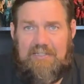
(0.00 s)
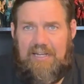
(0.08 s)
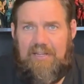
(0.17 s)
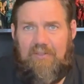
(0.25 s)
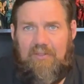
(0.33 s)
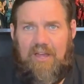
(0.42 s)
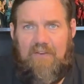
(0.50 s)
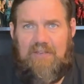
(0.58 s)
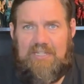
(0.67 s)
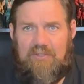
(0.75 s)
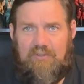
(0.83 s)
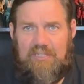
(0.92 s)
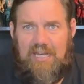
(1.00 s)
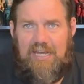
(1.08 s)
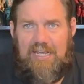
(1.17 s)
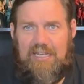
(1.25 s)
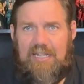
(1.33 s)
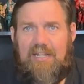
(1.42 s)
I love this little
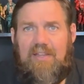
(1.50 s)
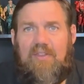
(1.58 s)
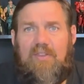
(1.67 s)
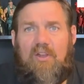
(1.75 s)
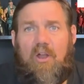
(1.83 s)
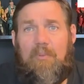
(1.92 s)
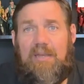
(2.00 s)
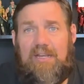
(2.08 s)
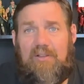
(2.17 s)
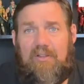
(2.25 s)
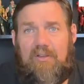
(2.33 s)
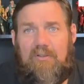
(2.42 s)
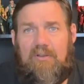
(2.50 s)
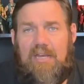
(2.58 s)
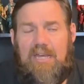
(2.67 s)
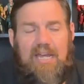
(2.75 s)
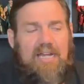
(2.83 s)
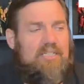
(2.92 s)
tank, the Armadillo.
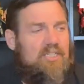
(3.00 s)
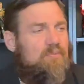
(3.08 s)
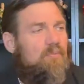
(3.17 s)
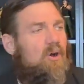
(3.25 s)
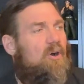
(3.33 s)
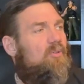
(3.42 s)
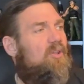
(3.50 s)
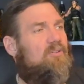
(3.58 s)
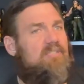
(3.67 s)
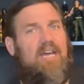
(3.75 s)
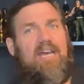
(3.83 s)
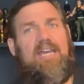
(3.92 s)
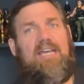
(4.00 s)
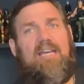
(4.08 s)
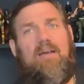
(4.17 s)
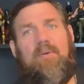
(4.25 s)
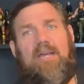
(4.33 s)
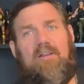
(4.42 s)
It's a small little tank.
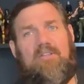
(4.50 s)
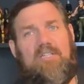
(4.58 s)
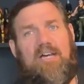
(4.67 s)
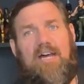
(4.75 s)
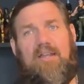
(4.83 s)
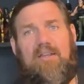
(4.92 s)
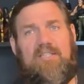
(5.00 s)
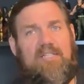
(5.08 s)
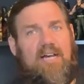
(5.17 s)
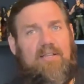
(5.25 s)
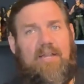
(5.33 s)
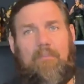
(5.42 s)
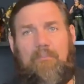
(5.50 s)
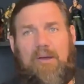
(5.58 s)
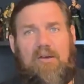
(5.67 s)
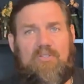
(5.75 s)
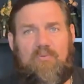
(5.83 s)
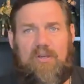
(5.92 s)
There's not a lot of
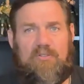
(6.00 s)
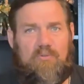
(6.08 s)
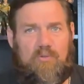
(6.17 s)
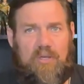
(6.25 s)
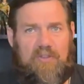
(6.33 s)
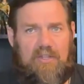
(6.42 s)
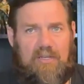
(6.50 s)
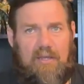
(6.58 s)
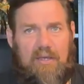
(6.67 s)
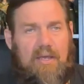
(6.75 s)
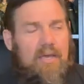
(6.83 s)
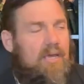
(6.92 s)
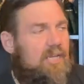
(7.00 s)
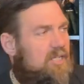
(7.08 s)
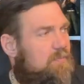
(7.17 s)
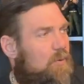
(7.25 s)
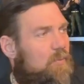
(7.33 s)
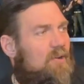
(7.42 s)
bells and whistles with it. You just
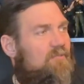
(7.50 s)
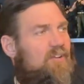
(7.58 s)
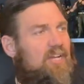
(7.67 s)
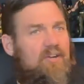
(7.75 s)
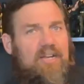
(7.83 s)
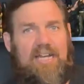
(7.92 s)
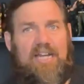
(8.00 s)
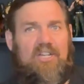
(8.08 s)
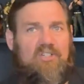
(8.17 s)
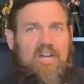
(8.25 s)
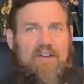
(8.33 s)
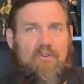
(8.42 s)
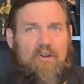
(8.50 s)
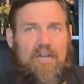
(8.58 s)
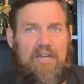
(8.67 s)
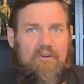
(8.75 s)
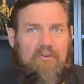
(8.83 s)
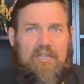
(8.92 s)
put one figure in it, you can drive
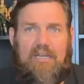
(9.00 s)
around.